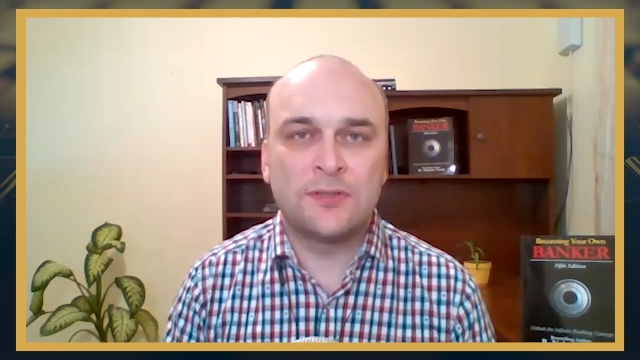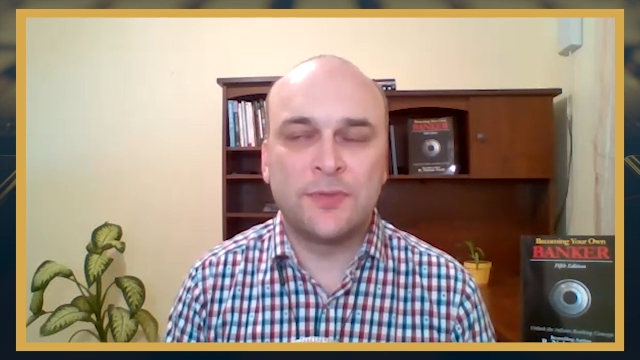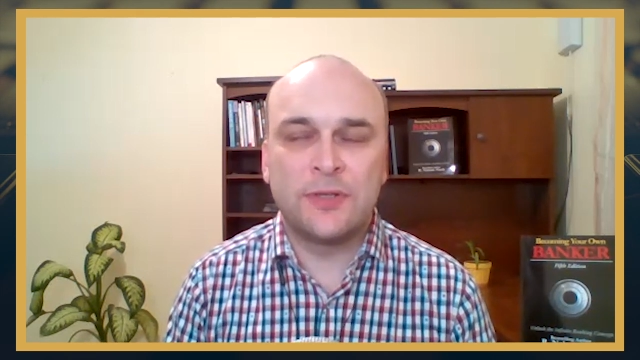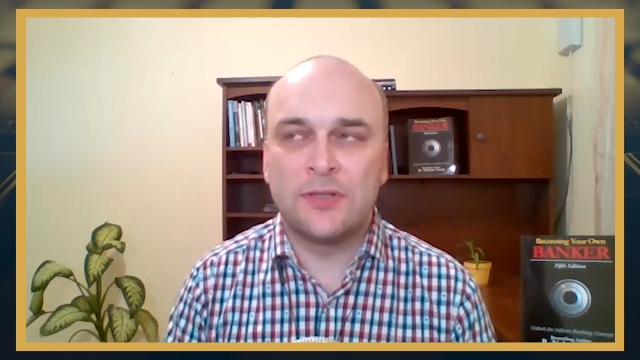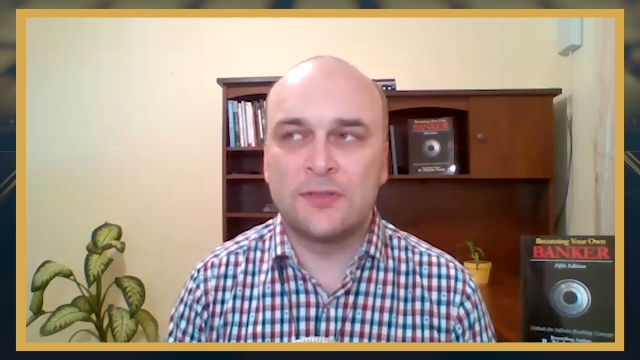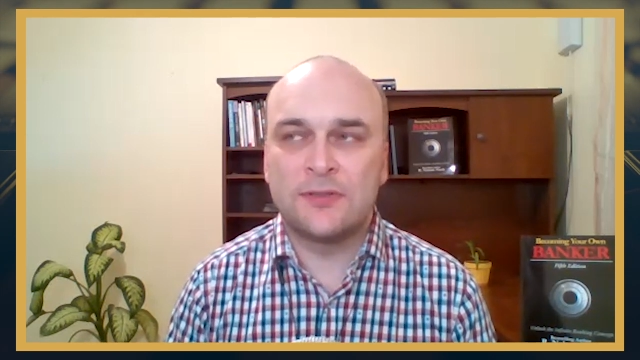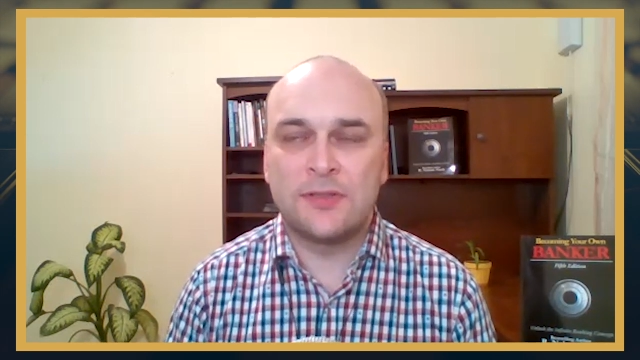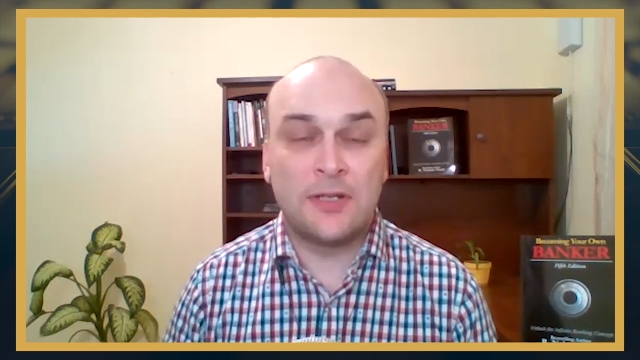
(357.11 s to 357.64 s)

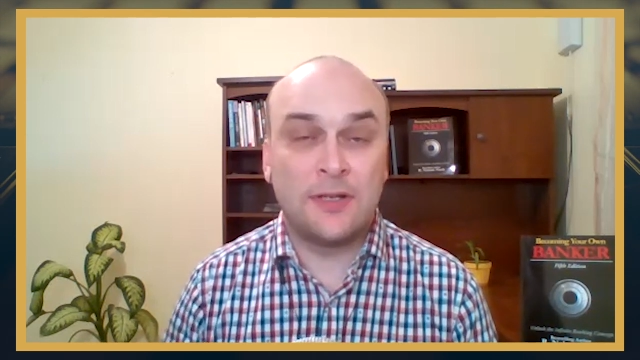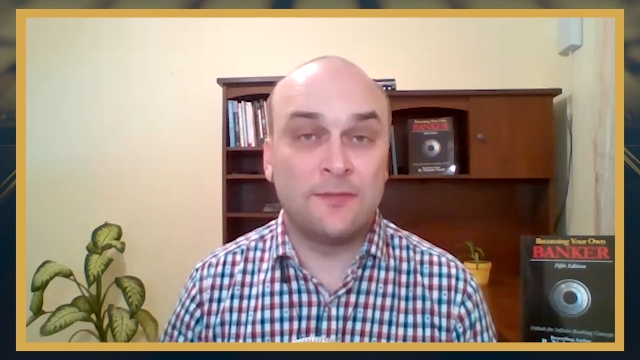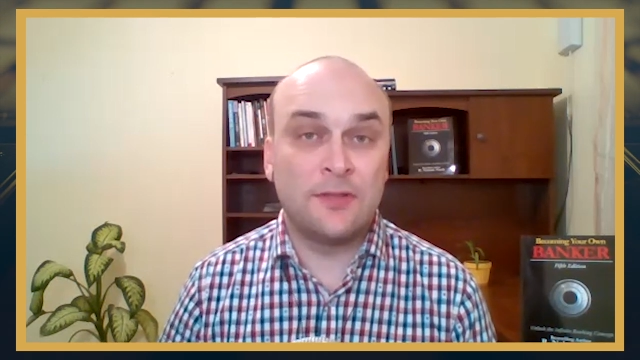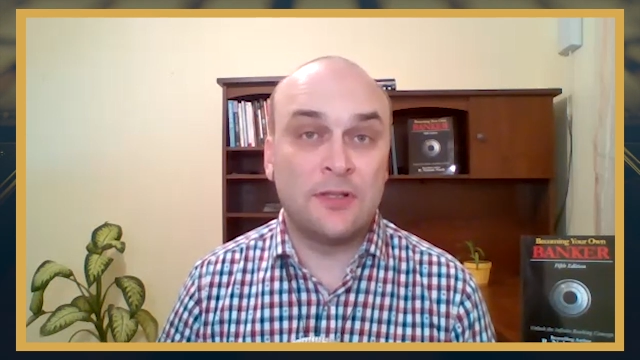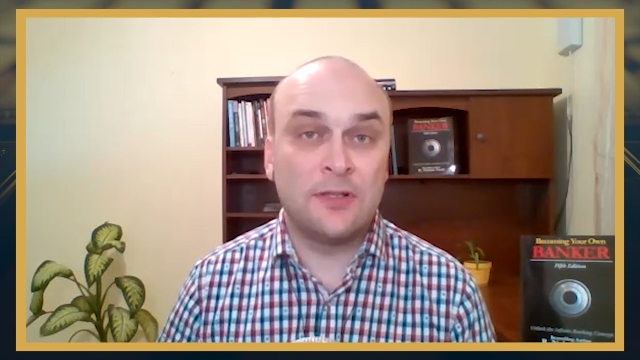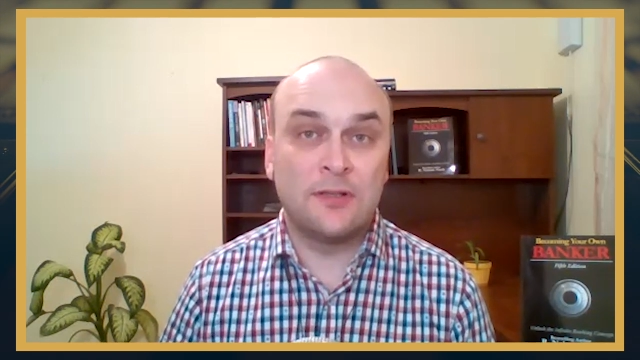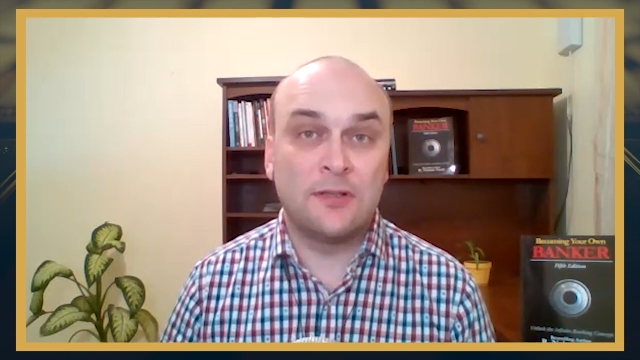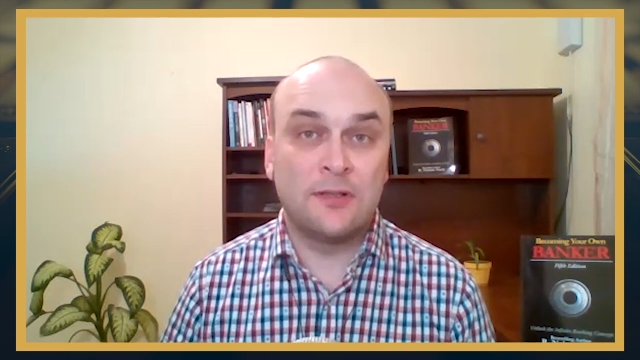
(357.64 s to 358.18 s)
because I have
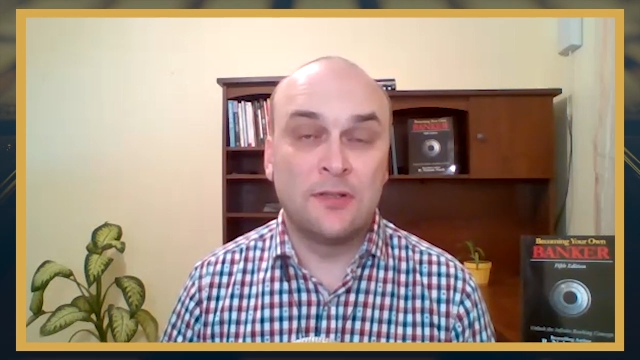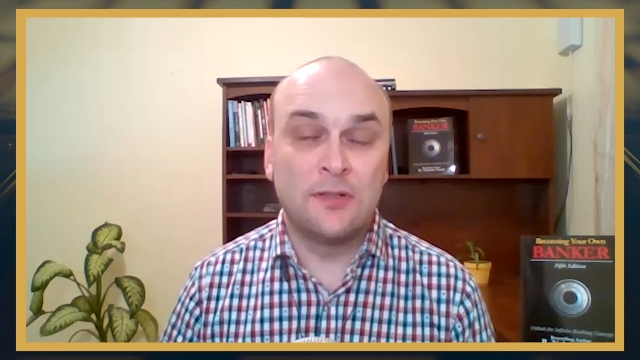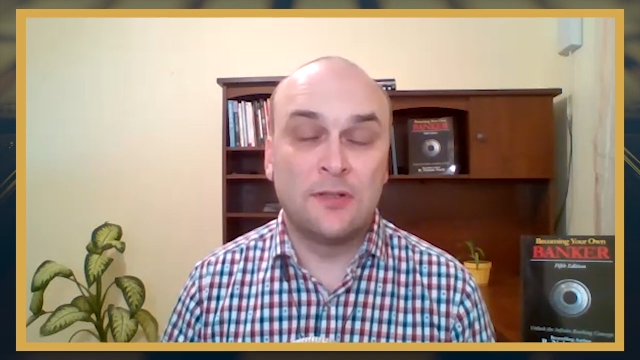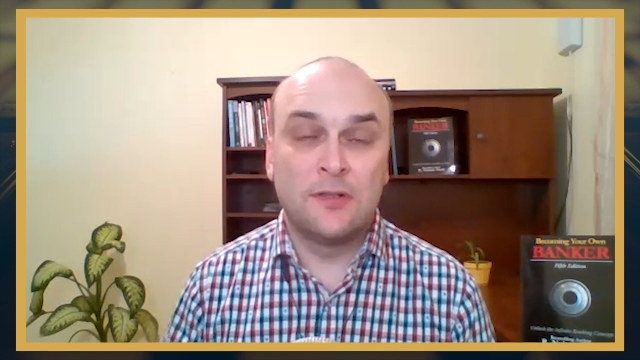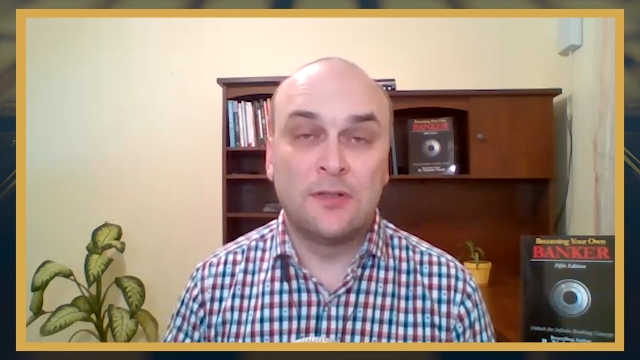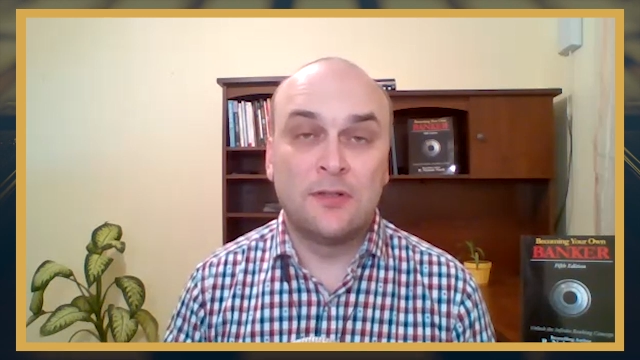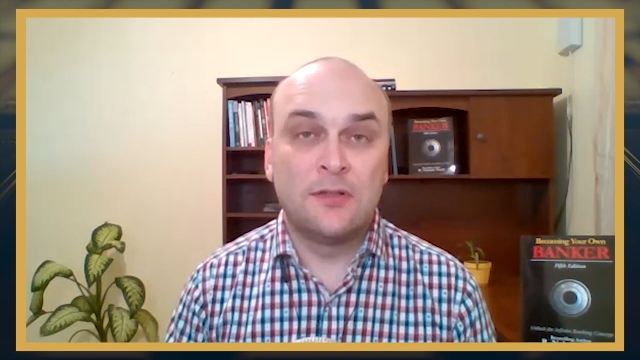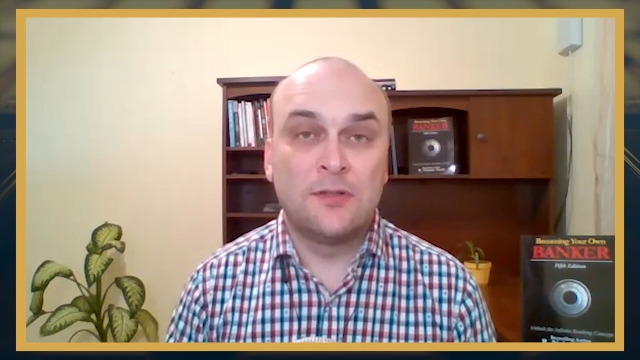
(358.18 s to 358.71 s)
little
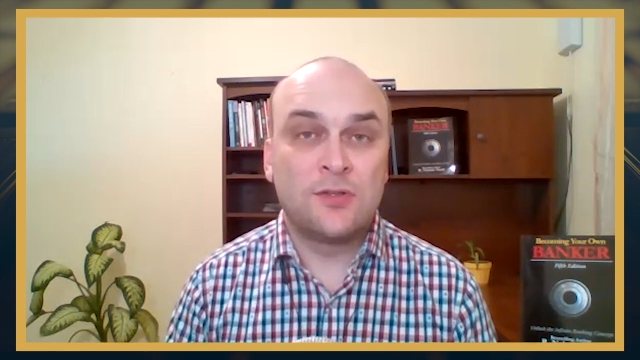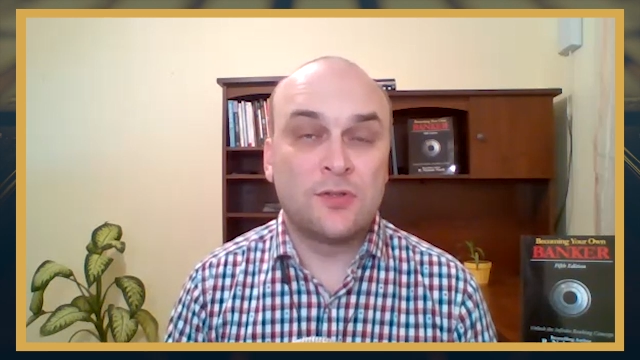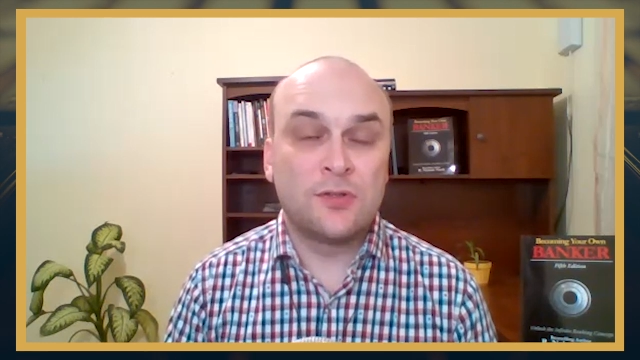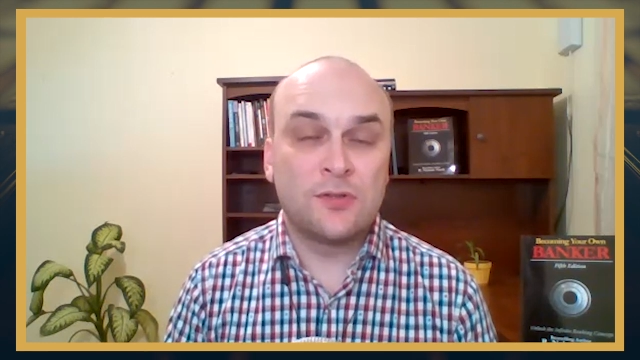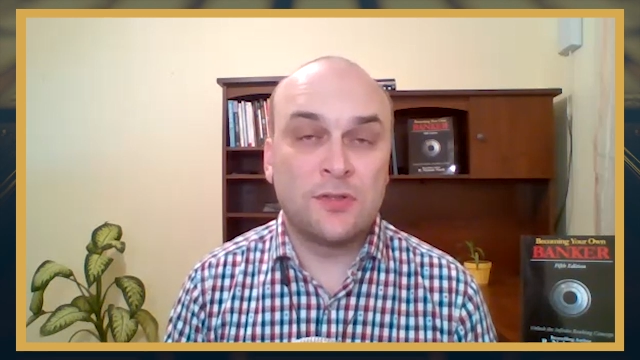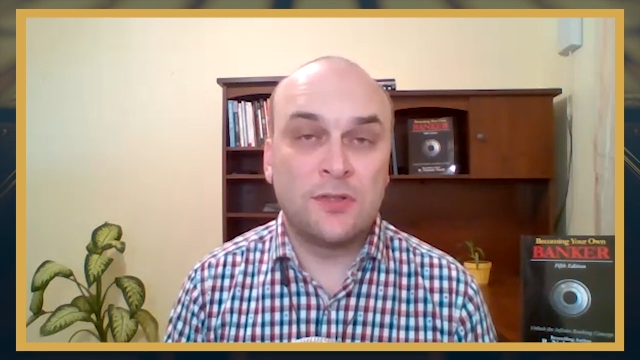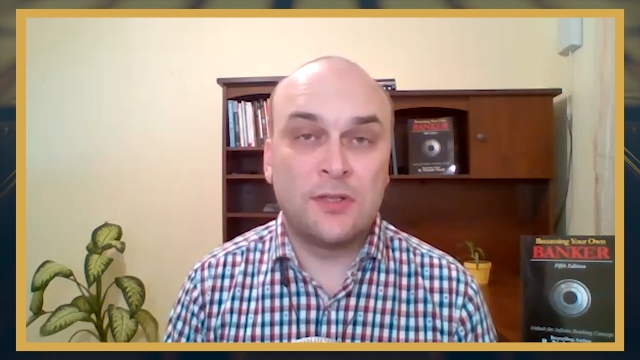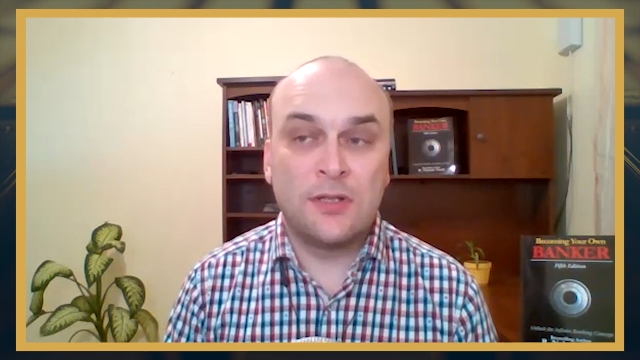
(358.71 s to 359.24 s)

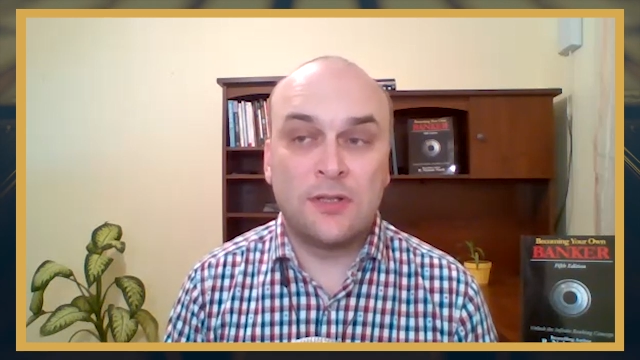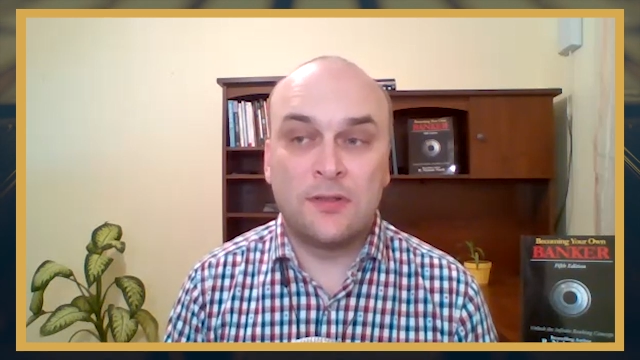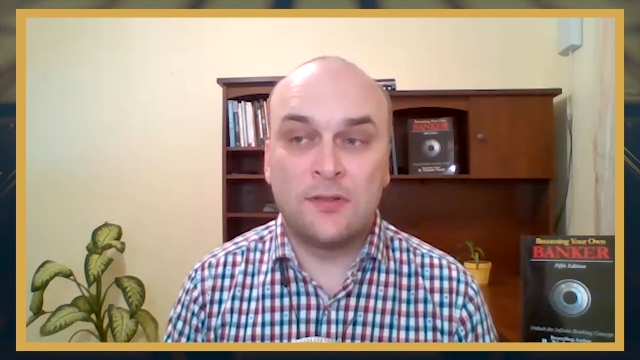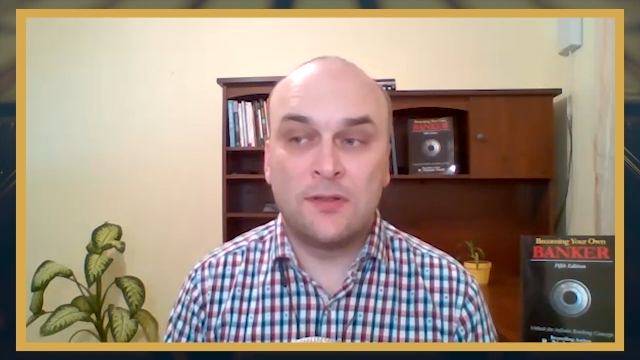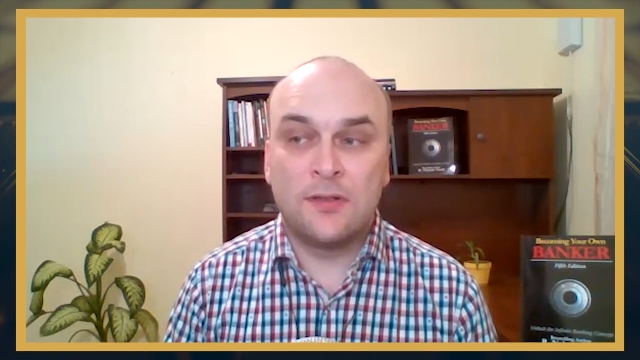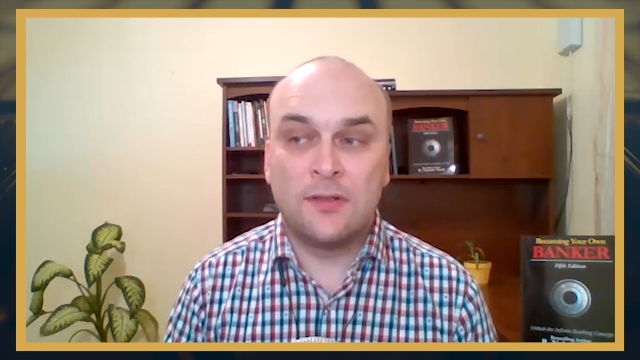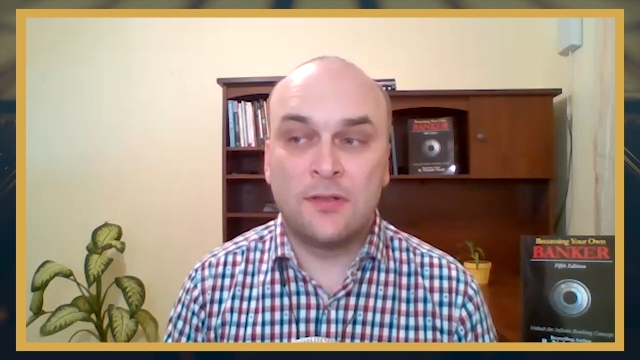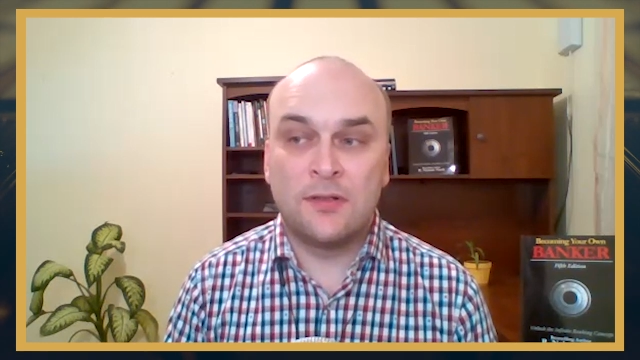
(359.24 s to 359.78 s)
children, and